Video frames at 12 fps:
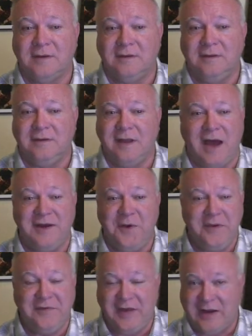not
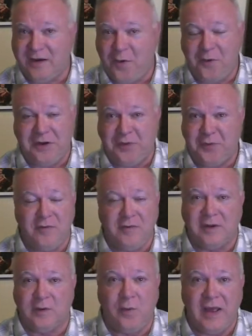knowing they'd already thrown
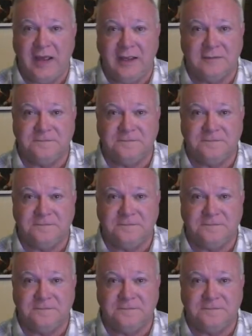it away.